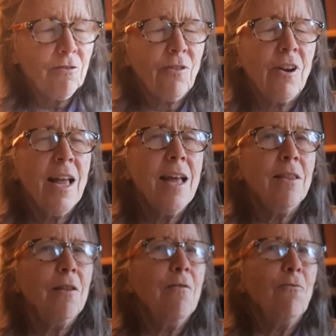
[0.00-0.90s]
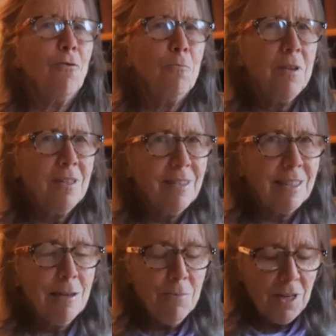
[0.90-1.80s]
friend for Mrs.
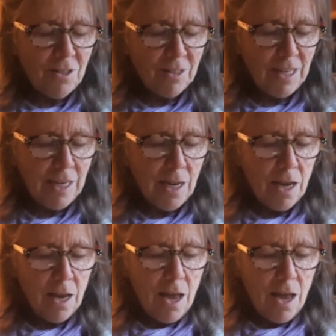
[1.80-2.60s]
Gummidge."